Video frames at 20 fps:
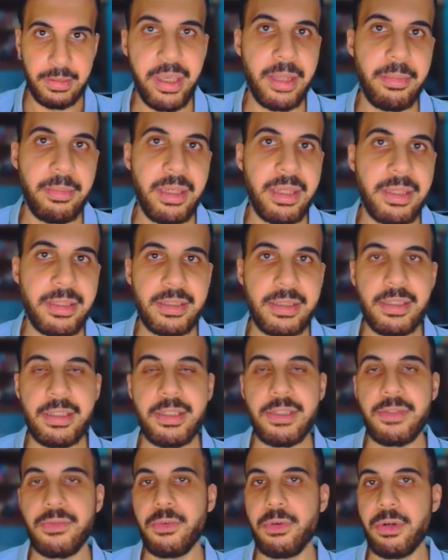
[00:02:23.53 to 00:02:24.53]
We can make
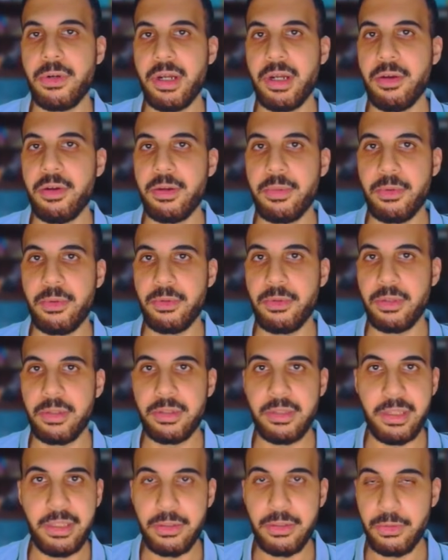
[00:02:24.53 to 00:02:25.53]
scenes for our
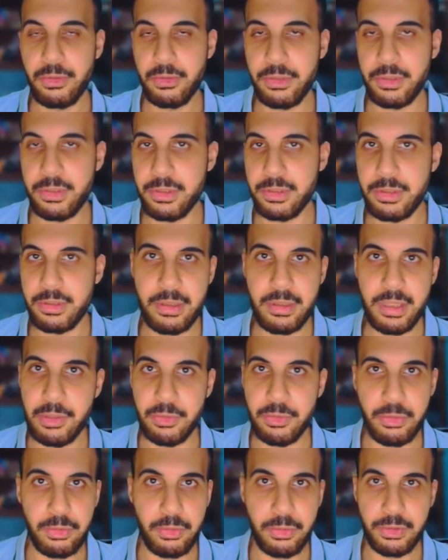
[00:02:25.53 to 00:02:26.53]
product indoors,
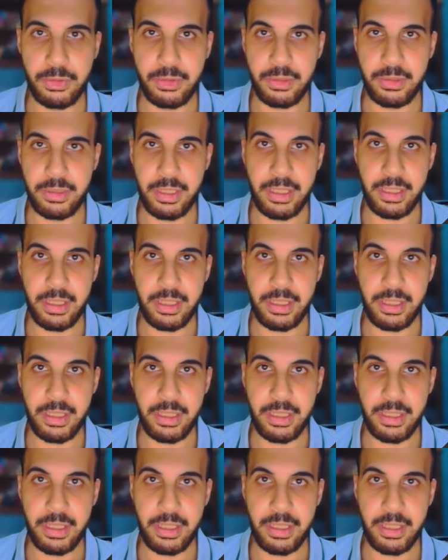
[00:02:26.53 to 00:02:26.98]
outdoors,